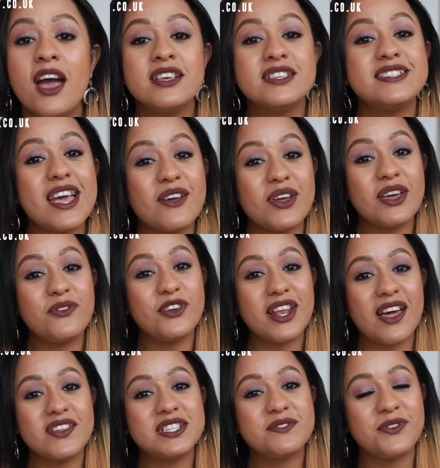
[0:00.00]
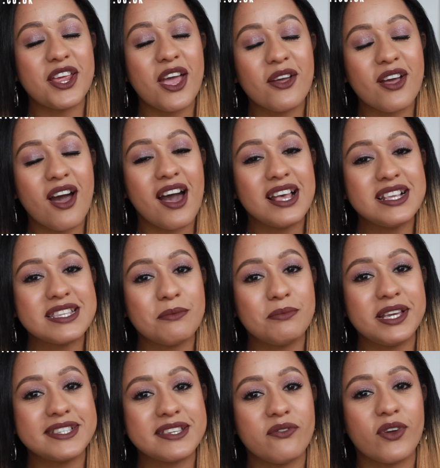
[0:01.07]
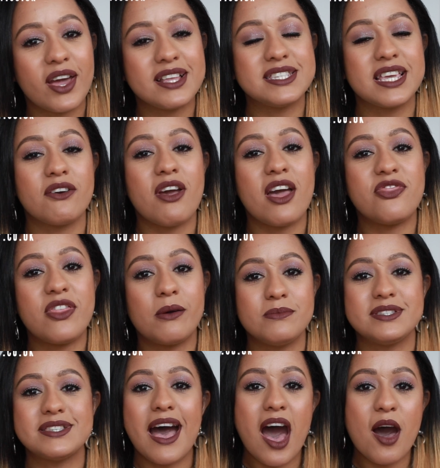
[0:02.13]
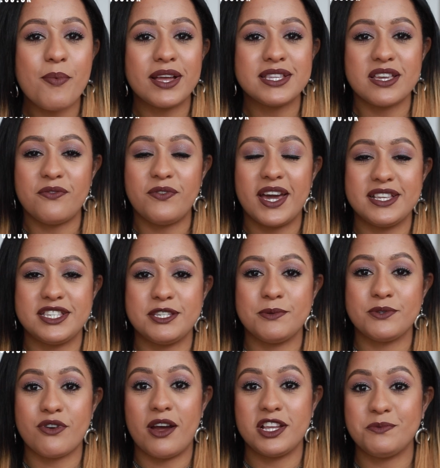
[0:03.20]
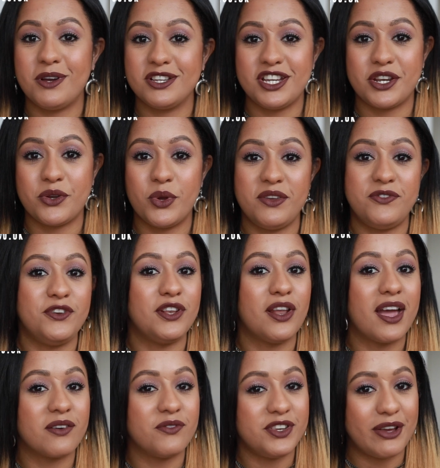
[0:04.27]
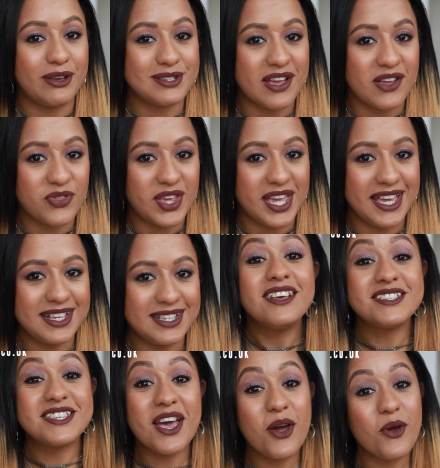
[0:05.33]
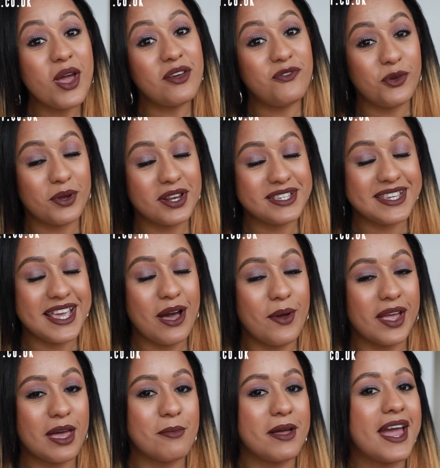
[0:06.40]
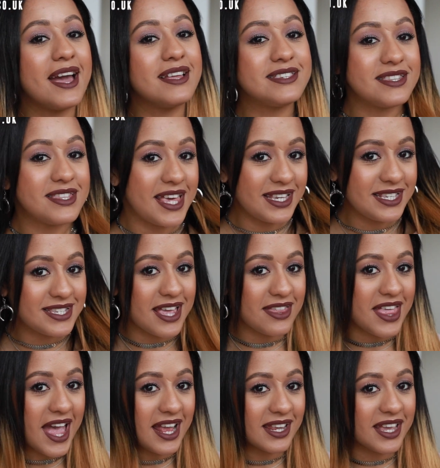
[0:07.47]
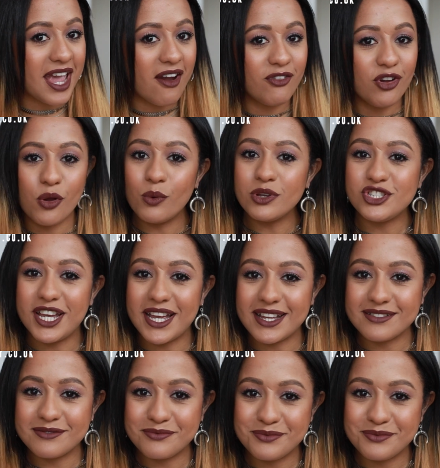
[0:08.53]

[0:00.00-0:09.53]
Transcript: So if you like this video guys, then please don't forget to give it a thumbs up, and don't forget to subscribe to my channel if you like videos like these. So if you want to see how I get my hair to this, then carry on watching.